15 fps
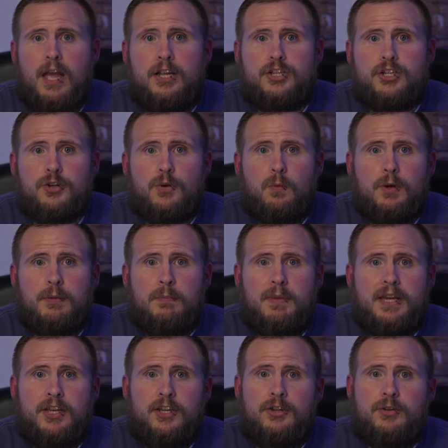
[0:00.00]
It sure would
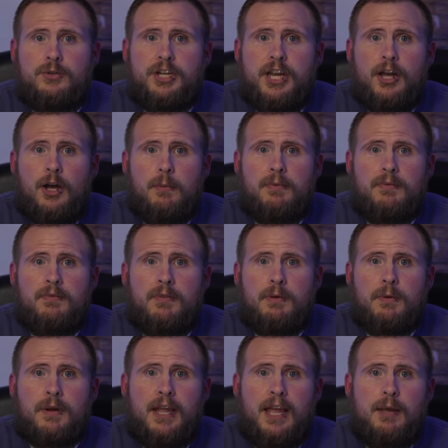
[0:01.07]
be a huge help if they
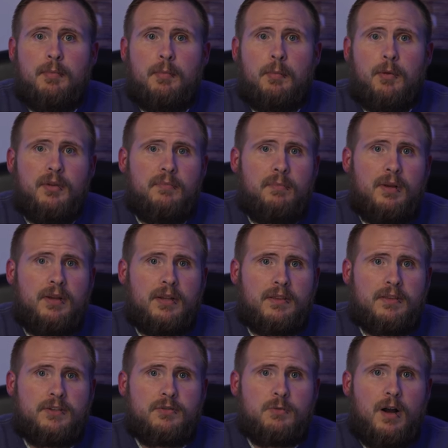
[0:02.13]
were capable of building
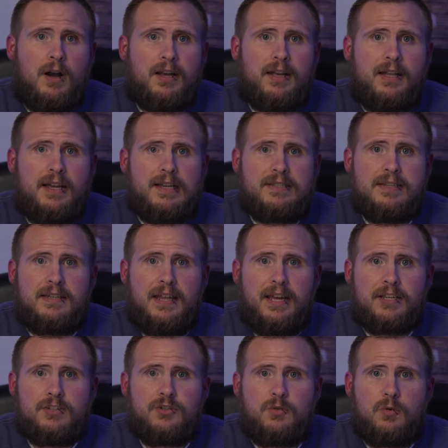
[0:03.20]
this rocket, as the
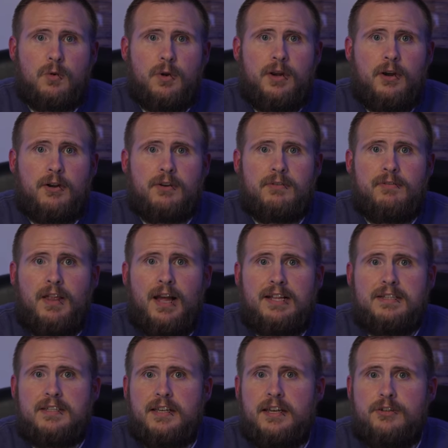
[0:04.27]
next story on our
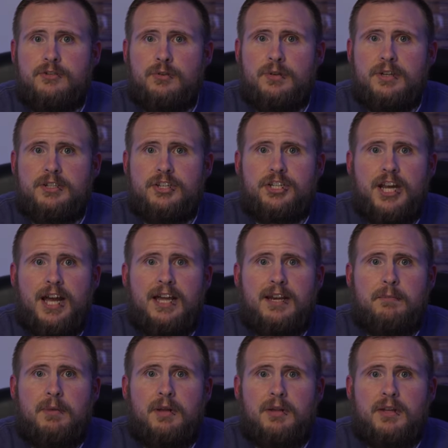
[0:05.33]
flight schedule is
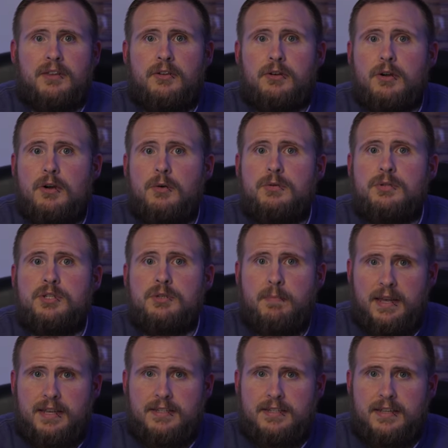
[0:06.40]
China building their own
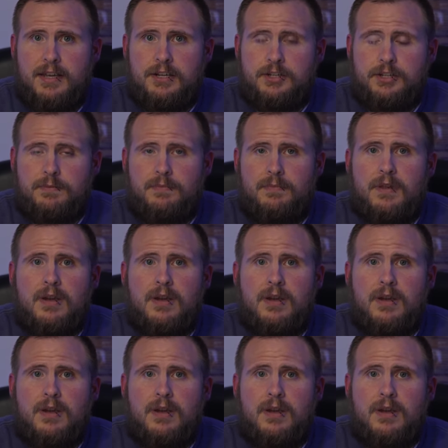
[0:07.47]
space station.